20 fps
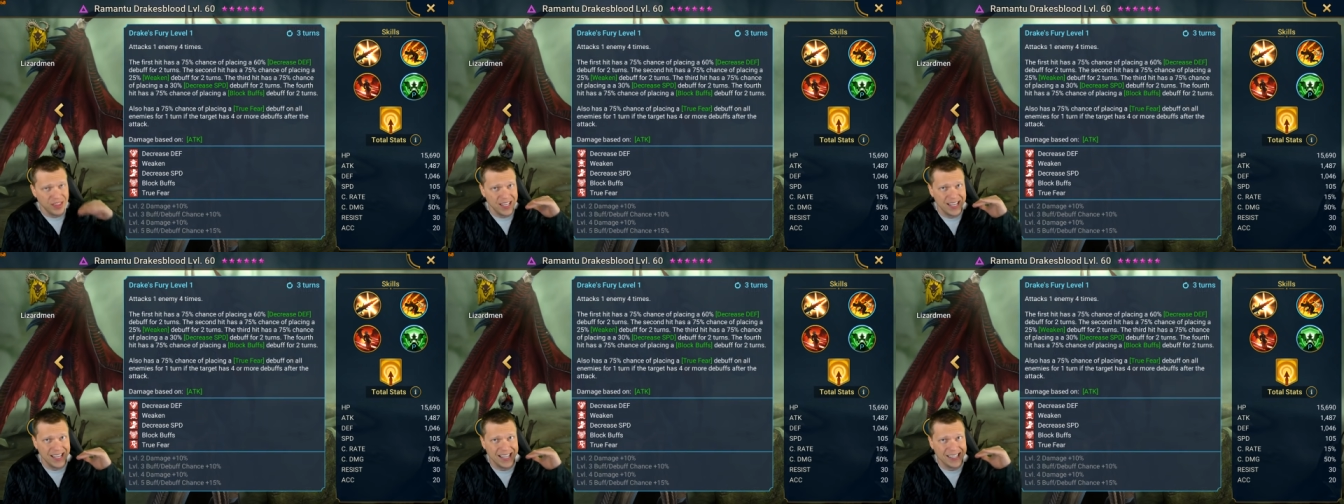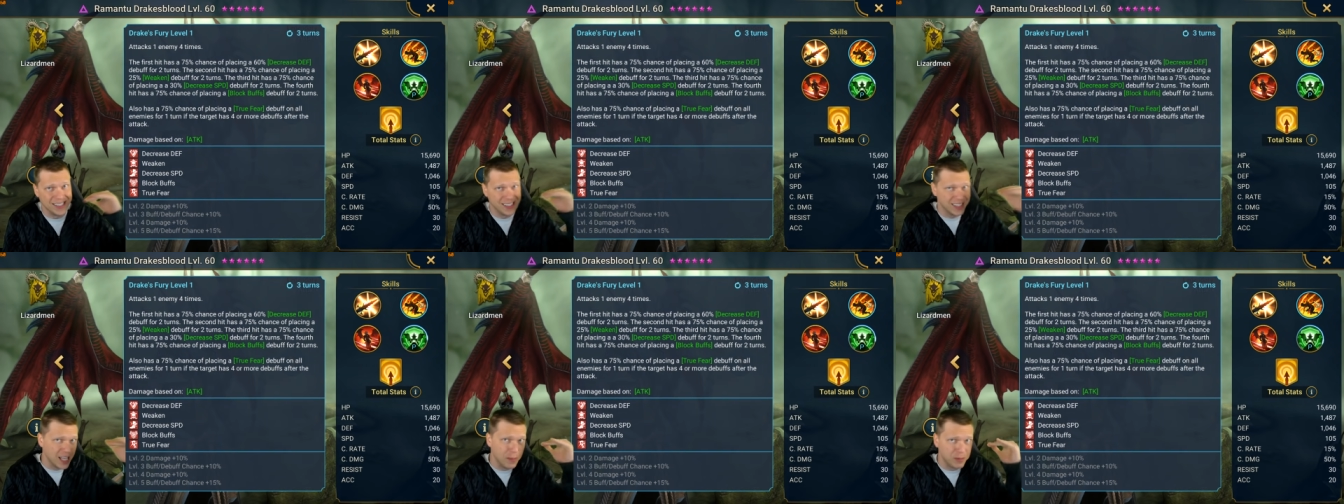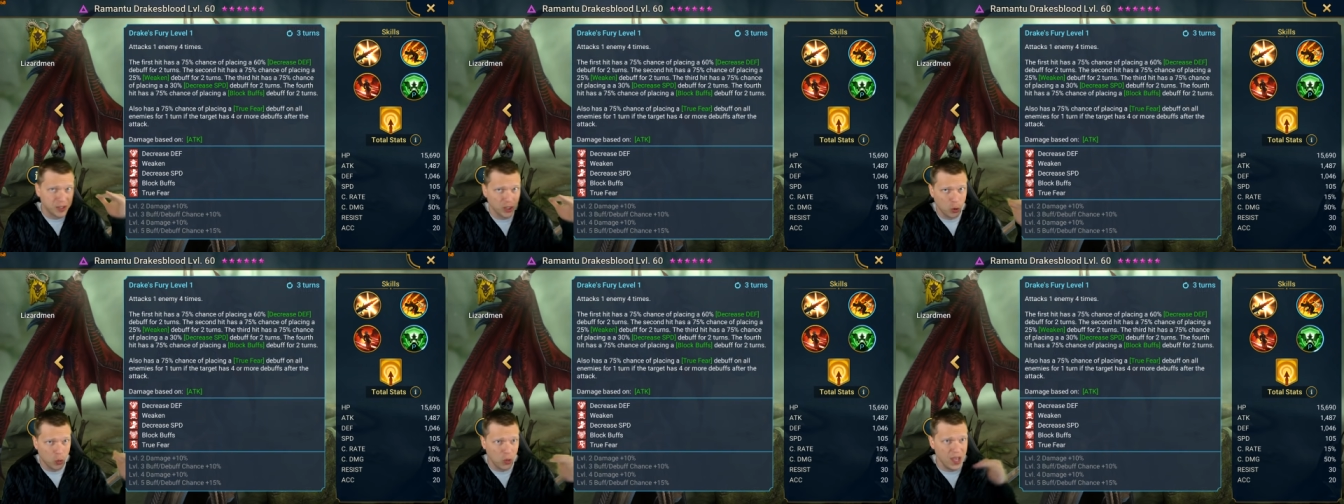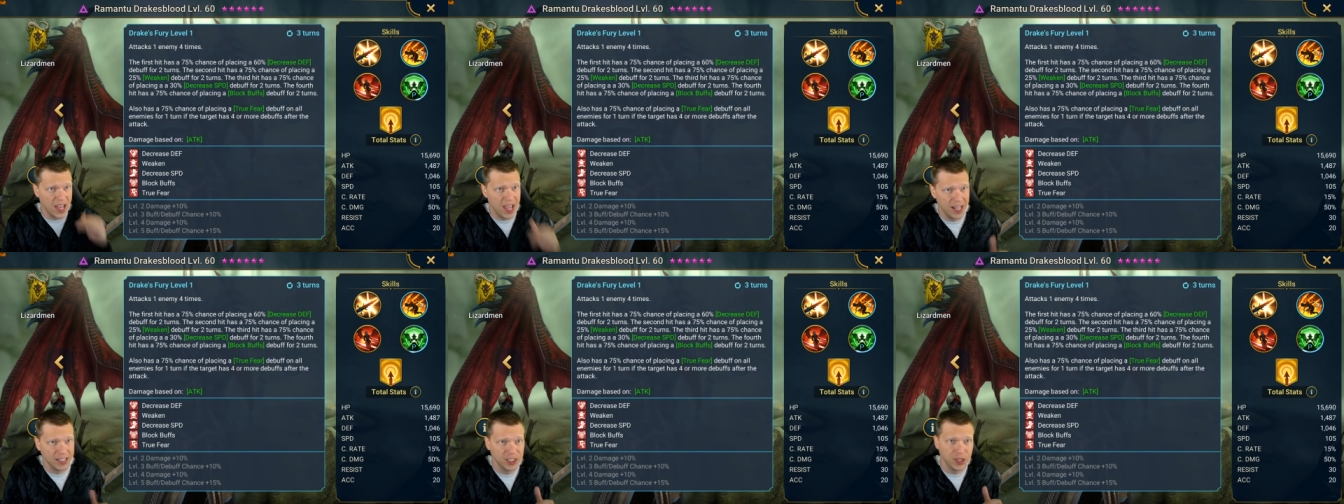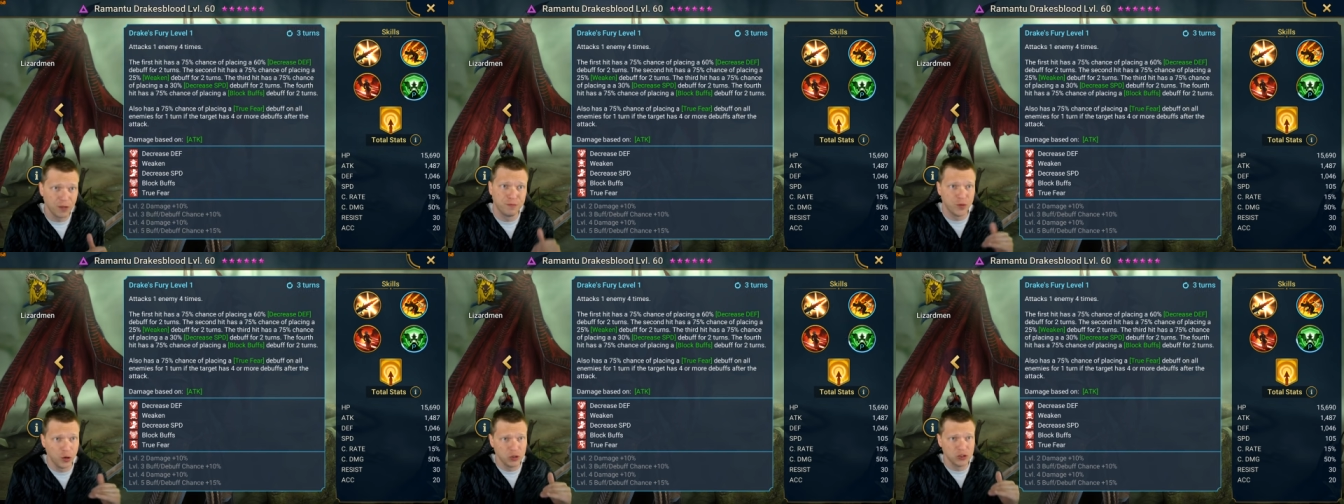in subsequent hits,
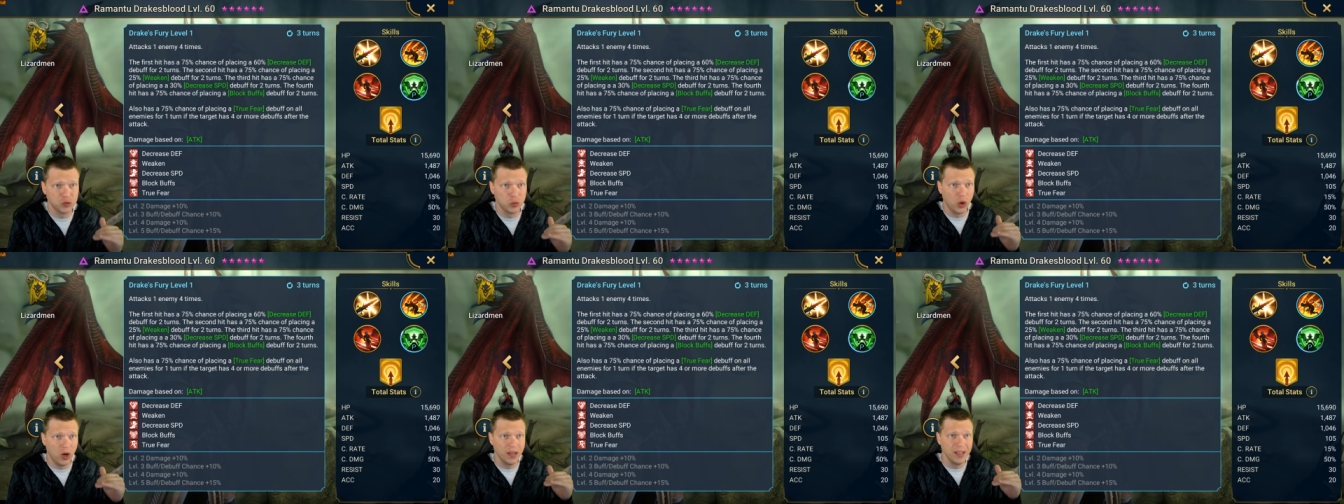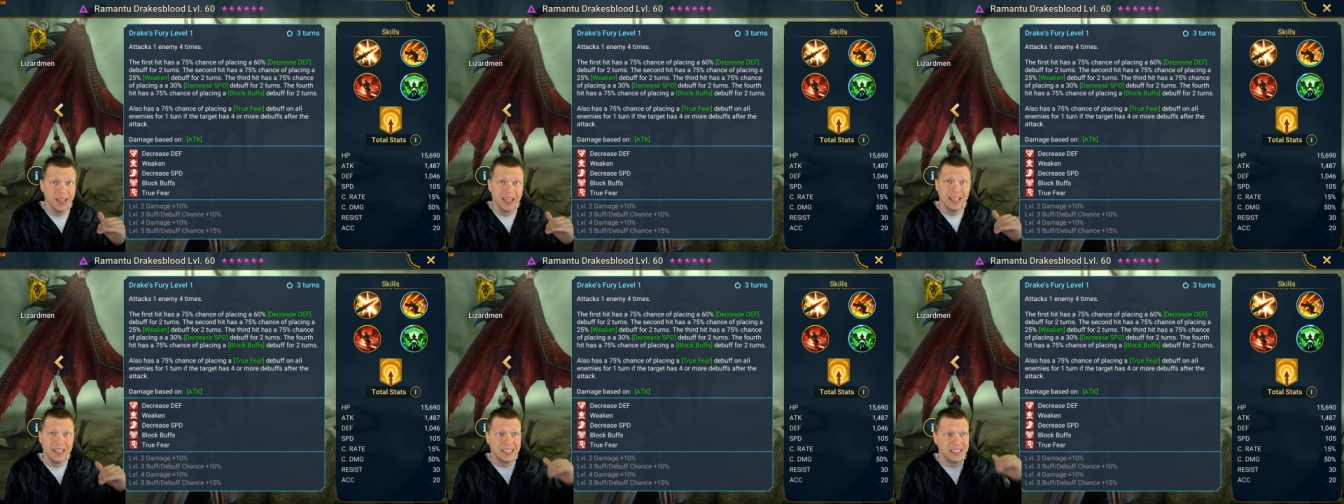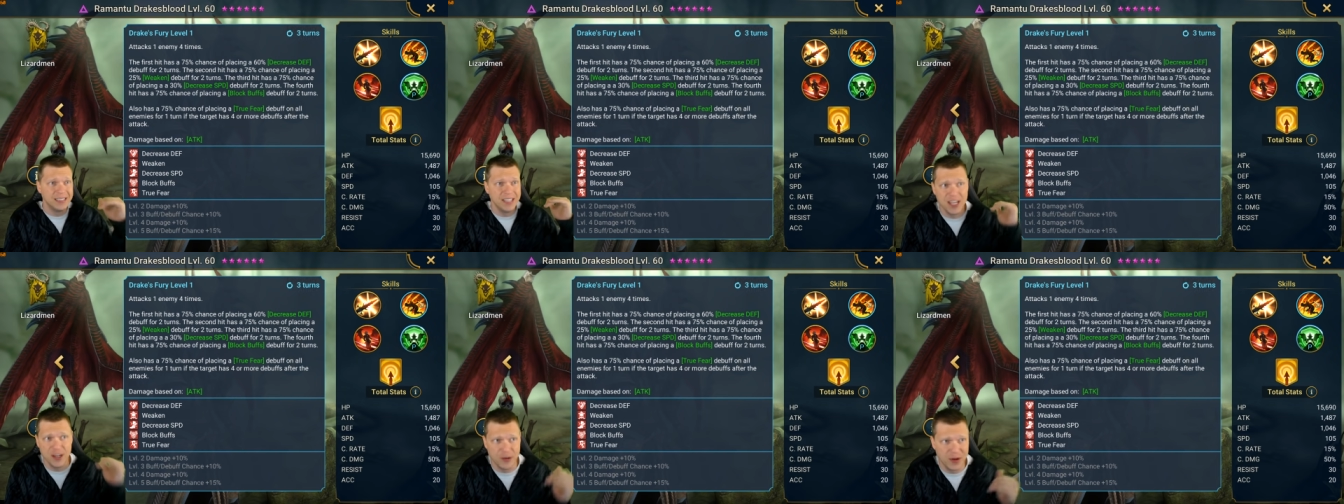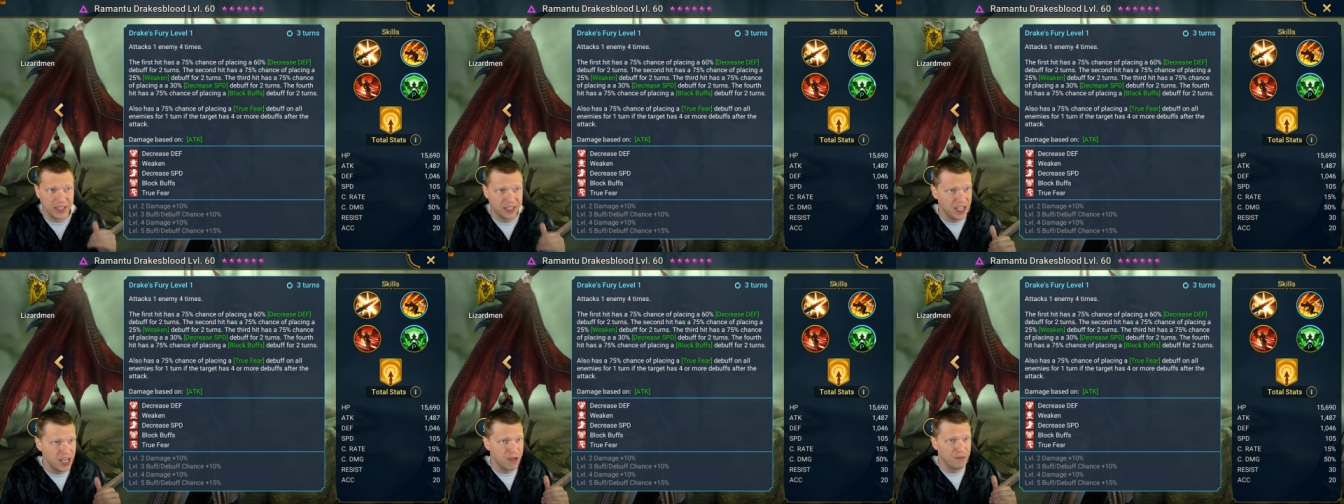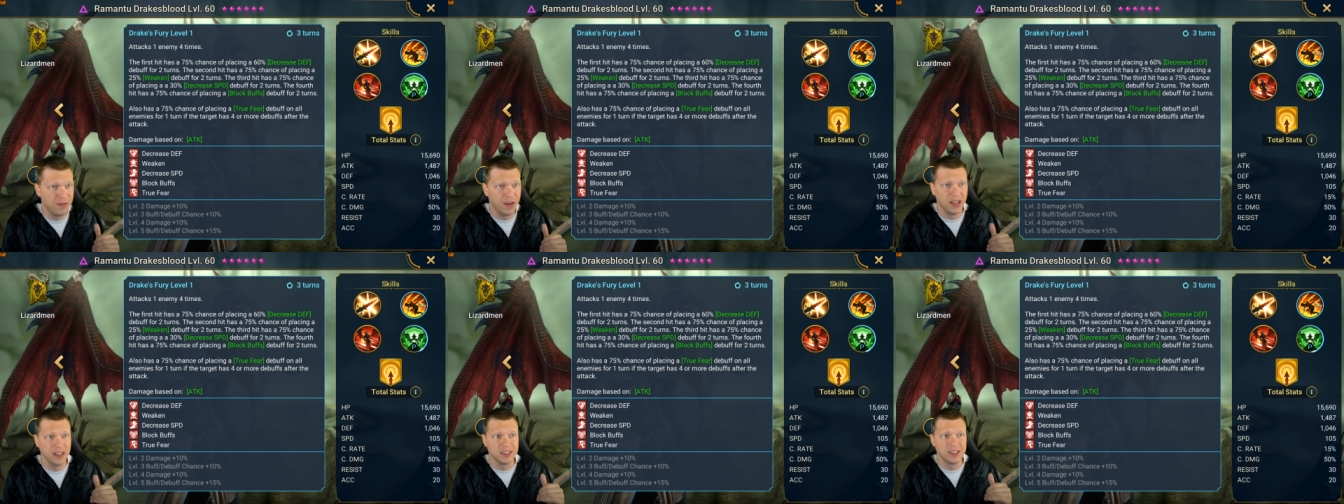the first one, decrease
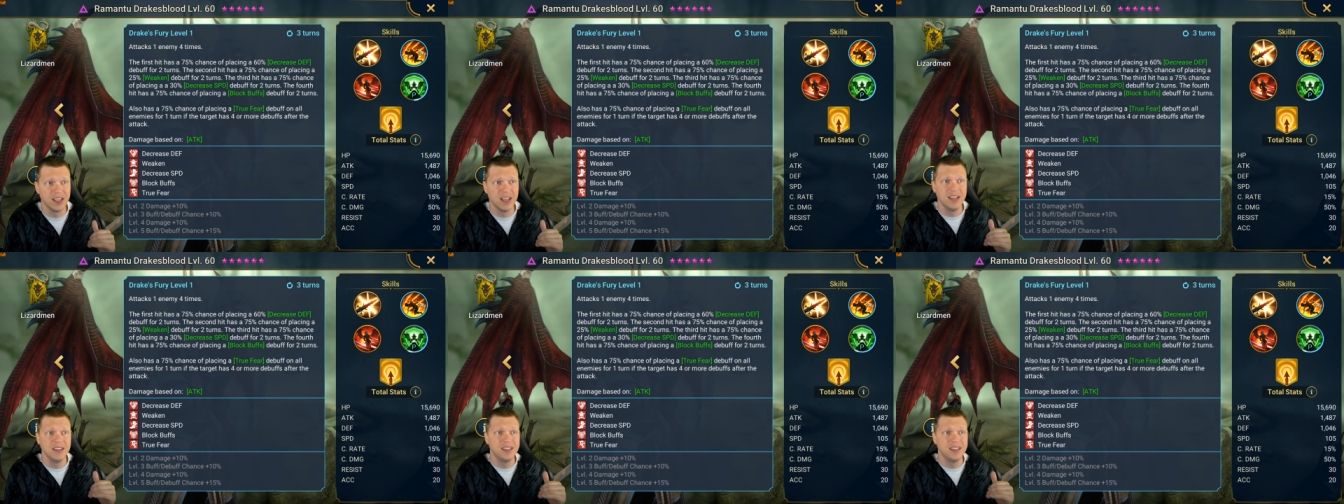defense.